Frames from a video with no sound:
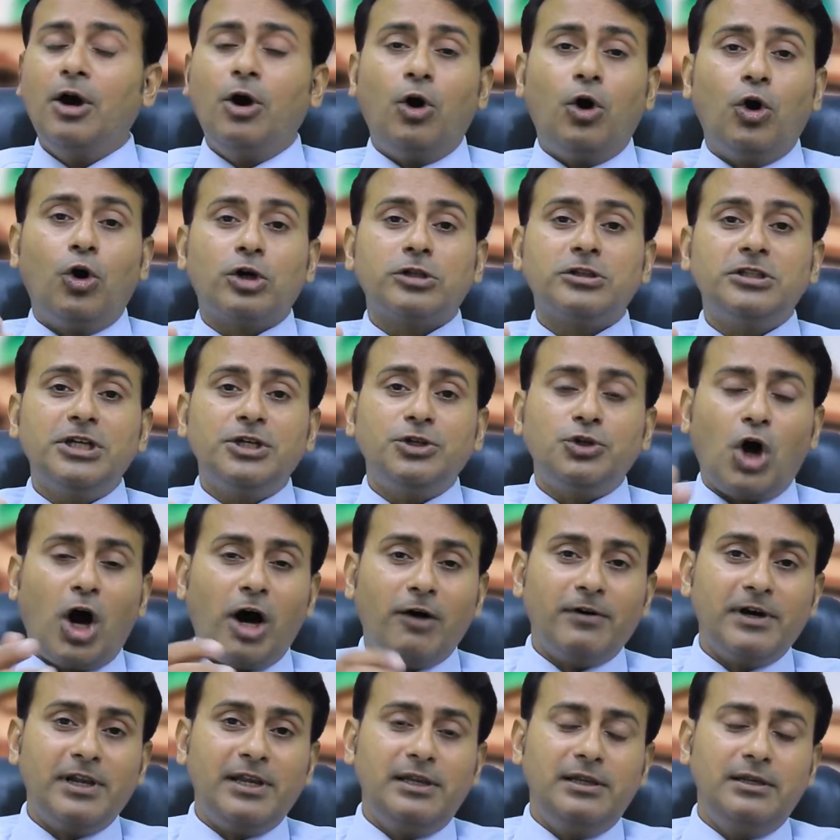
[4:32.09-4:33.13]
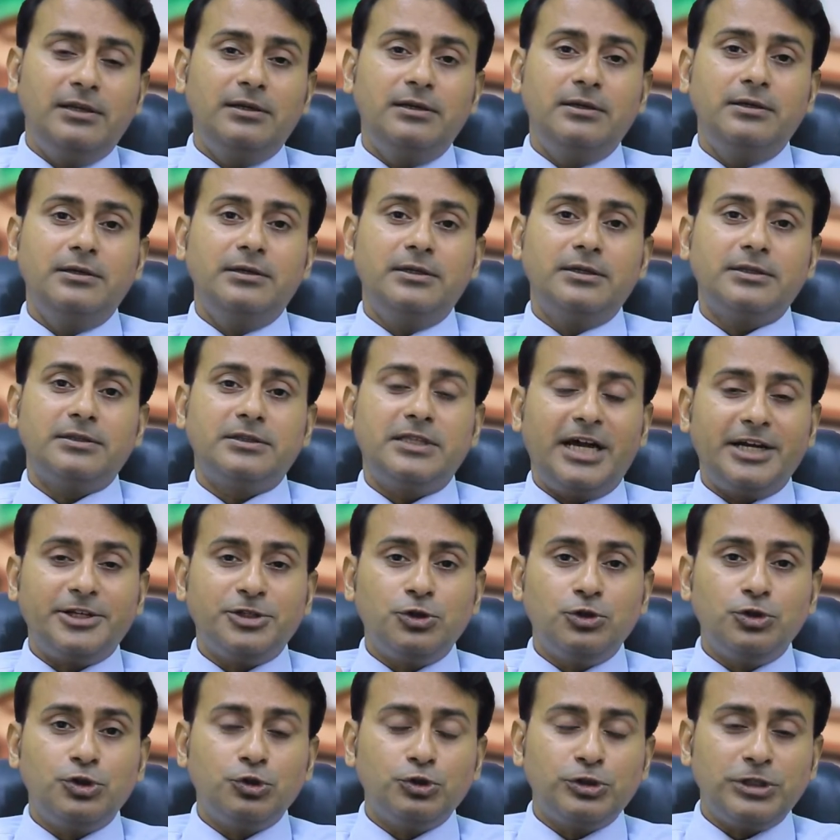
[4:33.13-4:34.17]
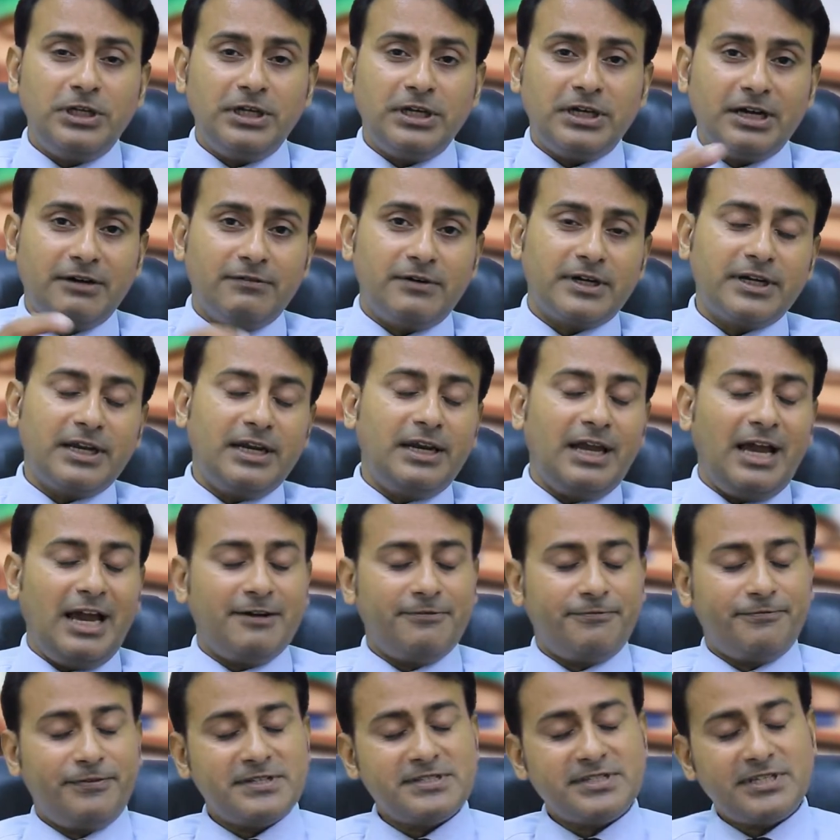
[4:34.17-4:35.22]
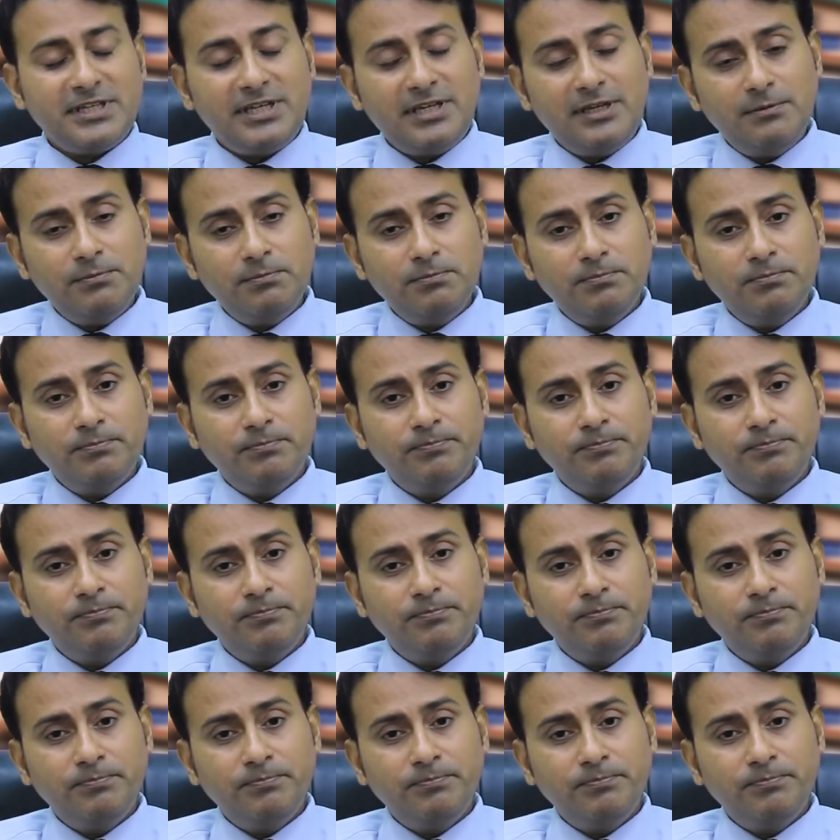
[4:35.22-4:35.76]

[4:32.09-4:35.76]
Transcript: or the novel that you usually cover in FSC.